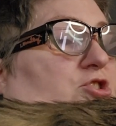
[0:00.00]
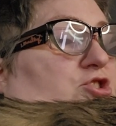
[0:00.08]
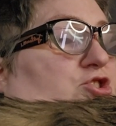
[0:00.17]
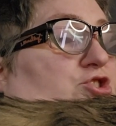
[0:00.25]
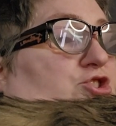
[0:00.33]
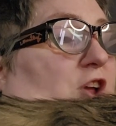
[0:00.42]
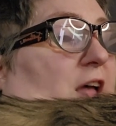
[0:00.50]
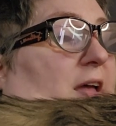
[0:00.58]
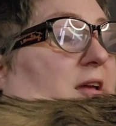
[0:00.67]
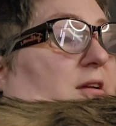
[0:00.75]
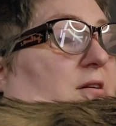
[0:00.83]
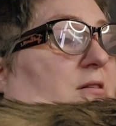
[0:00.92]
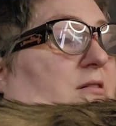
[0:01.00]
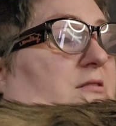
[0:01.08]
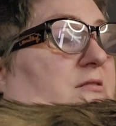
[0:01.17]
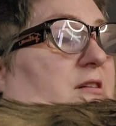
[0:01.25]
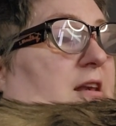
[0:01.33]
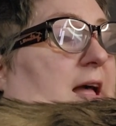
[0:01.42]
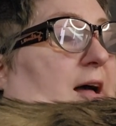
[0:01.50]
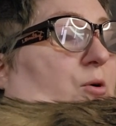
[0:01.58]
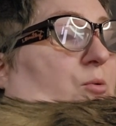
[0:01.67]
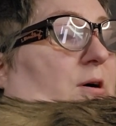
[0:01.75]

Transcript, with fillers: Shea, now